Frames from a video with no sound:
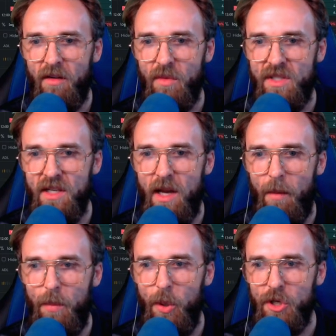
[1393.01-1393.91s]
We did not
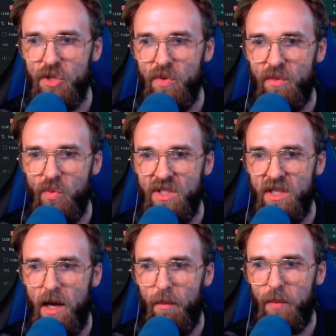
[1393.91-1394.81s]
push. We we did
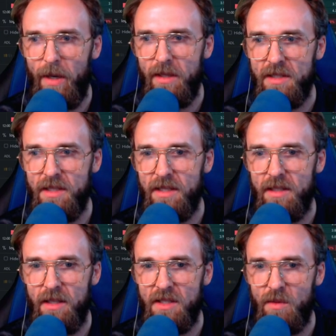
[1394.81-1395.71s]
not break the sixth
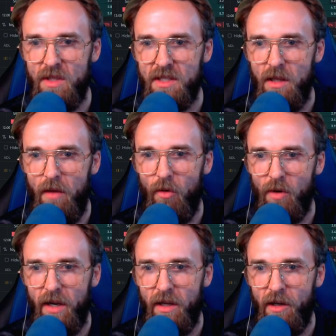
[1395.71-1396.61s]
this this level
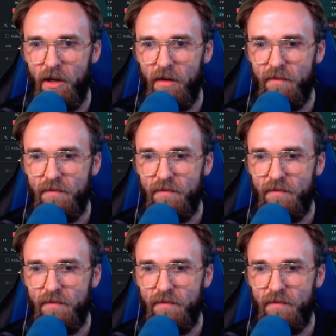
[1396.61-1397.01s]
right here.